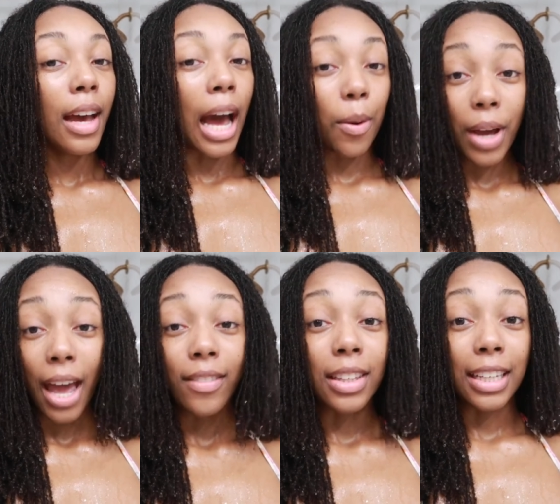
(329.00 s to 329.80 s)
I will
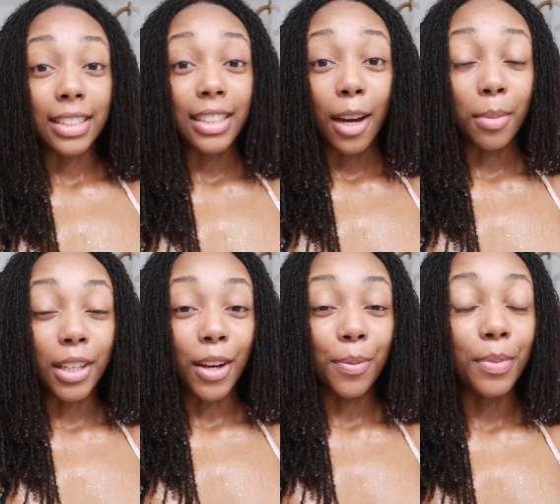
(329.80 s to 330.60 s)
have it linked down
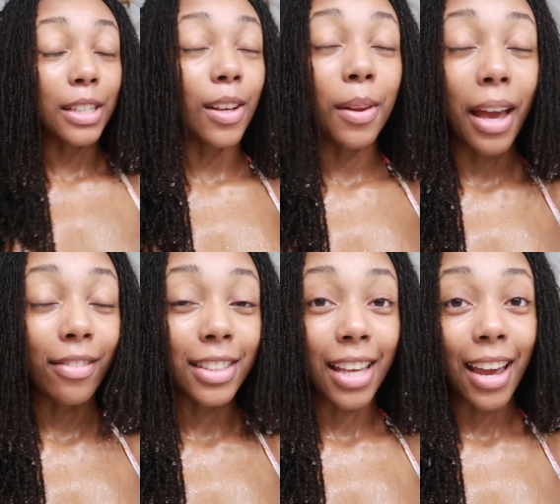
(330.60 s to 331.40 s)
below. That's all I
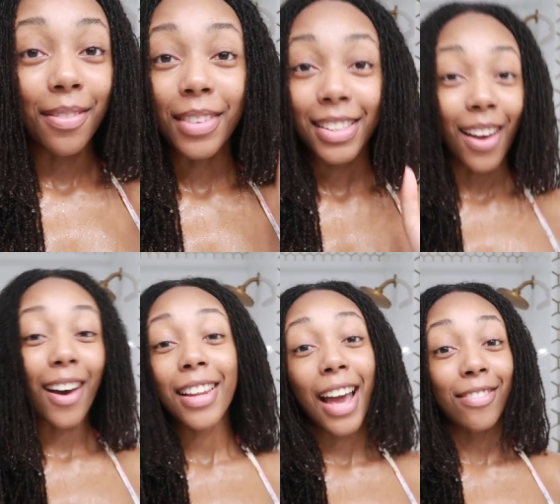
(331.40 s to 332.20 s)
have to say. That's
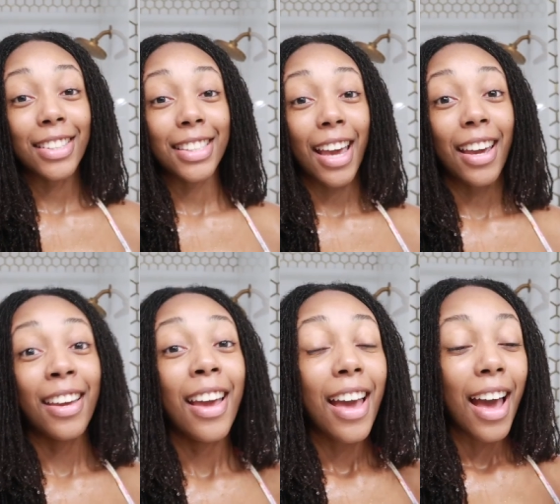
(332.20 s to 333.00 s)
all I have to
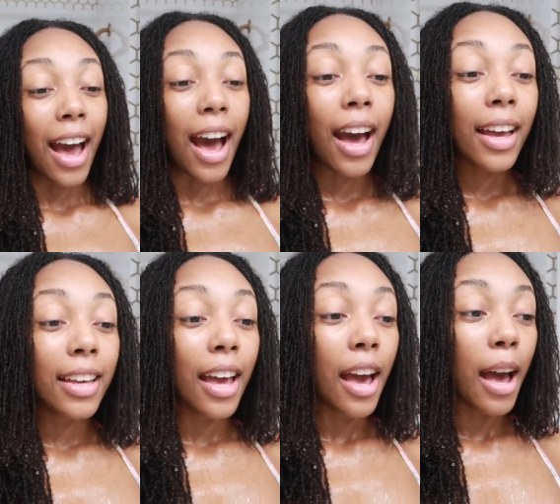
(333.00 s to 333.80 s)
say.
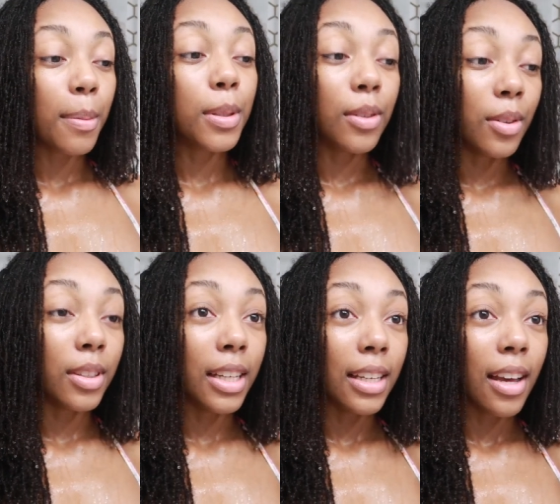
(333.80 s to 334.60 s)
I
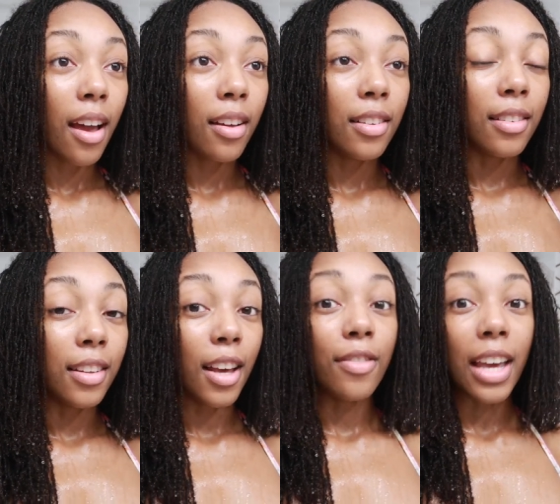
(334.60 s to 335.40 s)
absolutely
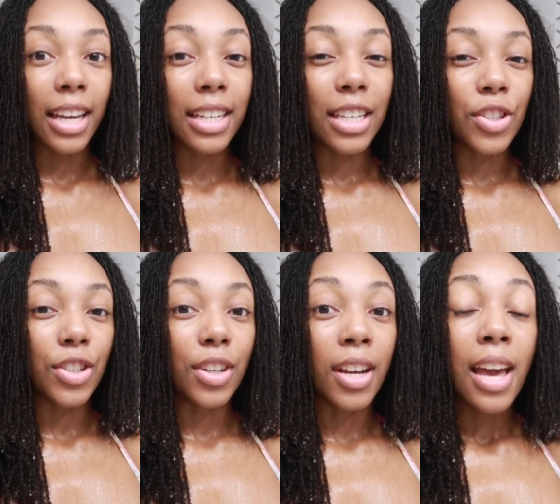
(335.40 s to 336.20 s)
love that
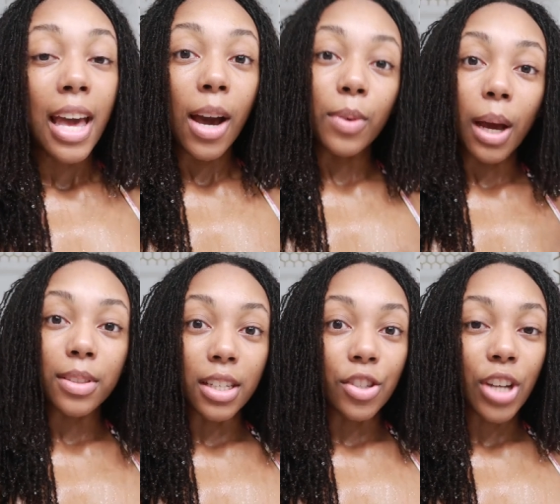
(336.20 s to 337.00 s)
conditioner and when i
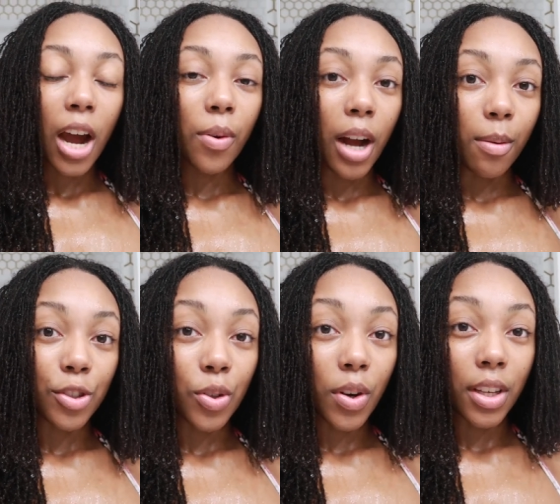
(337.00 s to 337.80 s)
was in the shower i
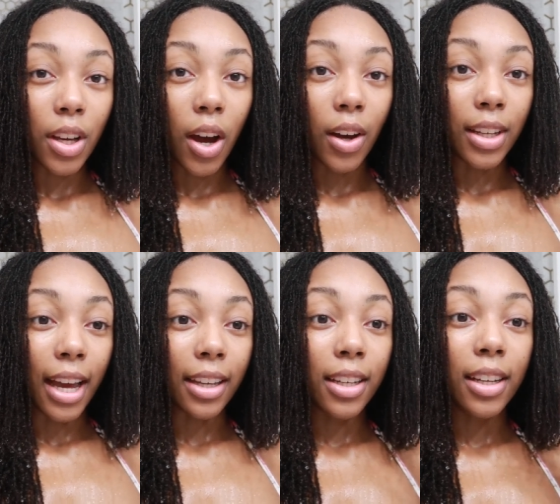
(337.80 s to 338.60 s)
was showing y'all
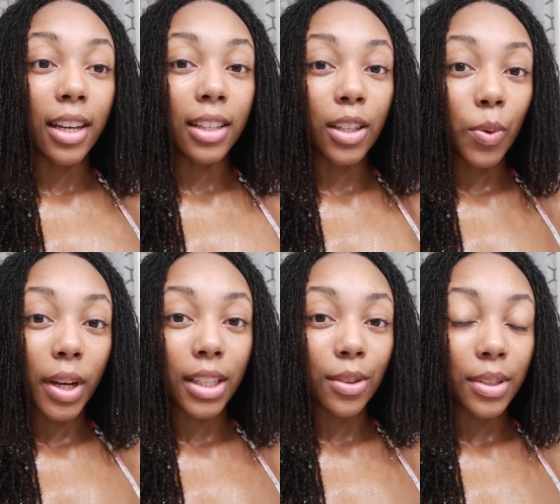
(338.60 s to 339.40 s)
like a
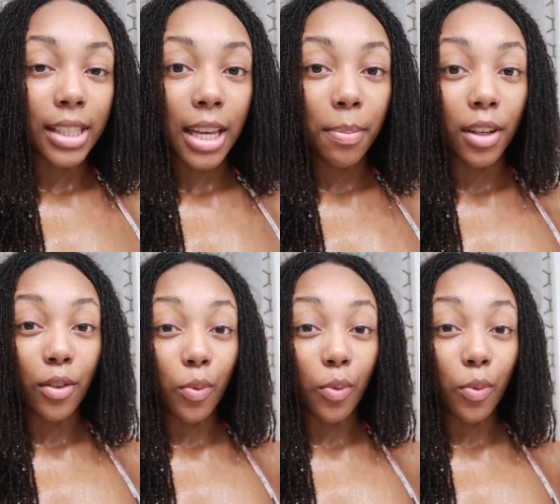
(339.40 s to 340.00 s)
quick little snippet